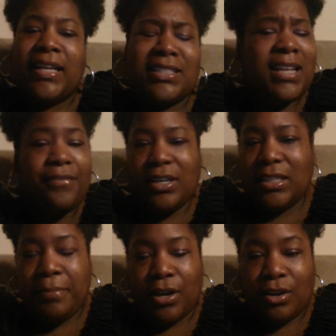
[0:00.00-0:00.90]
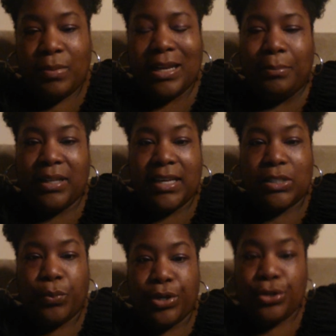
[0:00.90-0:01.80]
It's definitely better to be in a
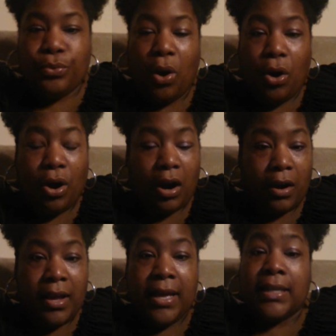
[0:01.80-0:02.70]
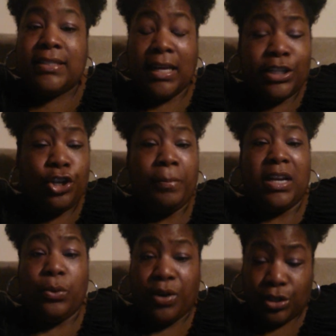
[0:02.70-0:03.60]
place where you are telling your
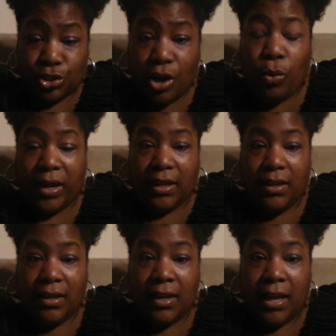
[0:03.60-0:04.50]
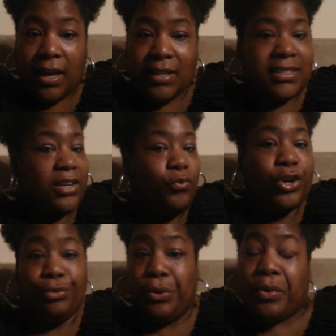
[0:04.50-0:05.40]
money where it's going instead of
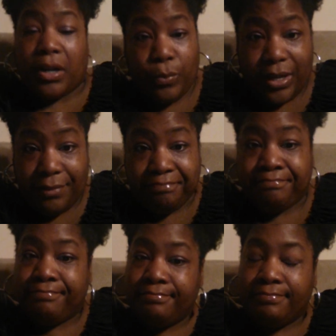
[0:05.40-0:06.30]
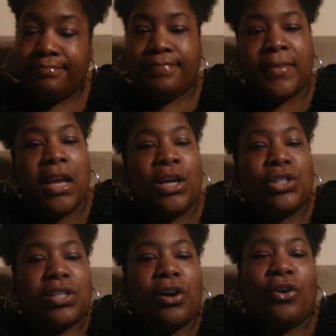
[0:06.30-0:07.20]
wondering where it went.
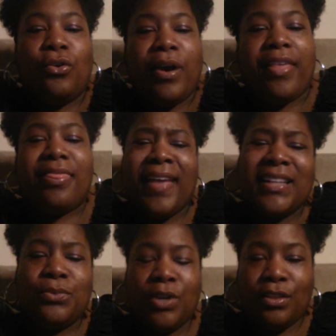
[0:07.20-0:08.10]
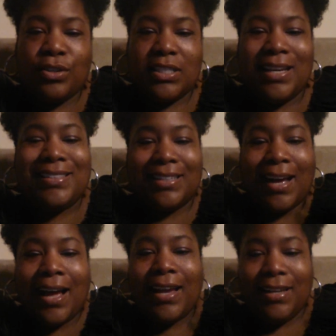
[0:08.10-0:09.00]
So that's one of those things that
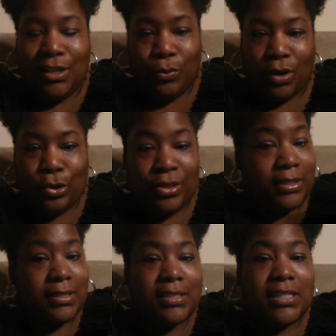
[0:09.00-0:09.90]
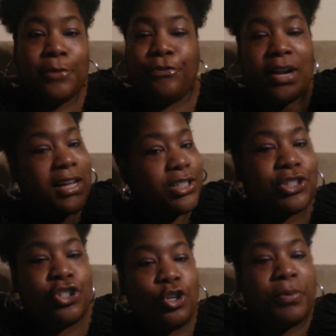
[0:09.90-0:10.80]
I need to work on. This is a tip for not
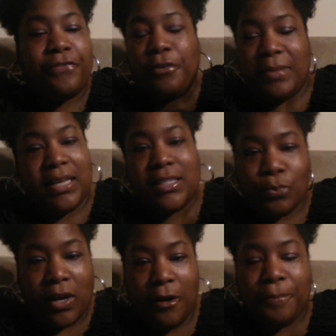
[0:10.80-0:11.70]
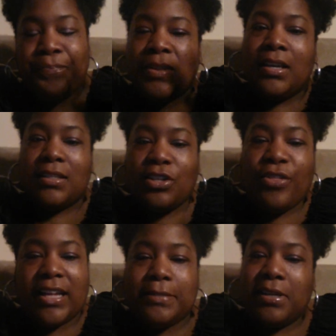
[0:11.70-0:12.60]
just you, but for me as well. So
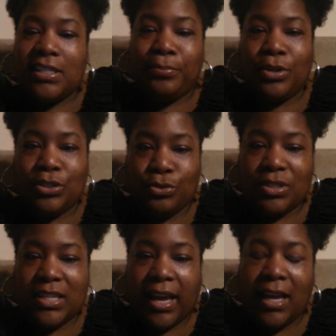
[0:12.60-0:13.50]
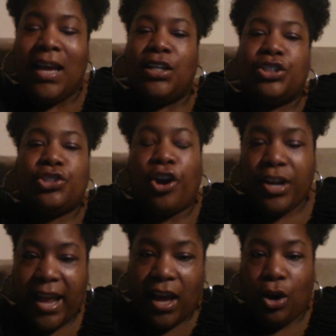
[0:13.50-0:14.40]
that's my tip on a Tuesday.
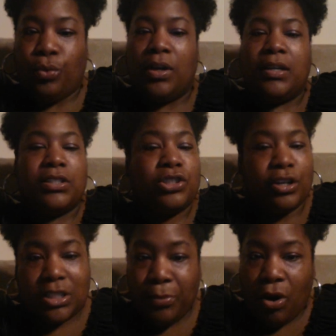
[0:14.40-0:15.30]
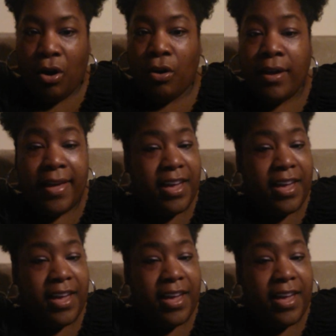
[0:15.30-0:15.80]
Start now. Start small.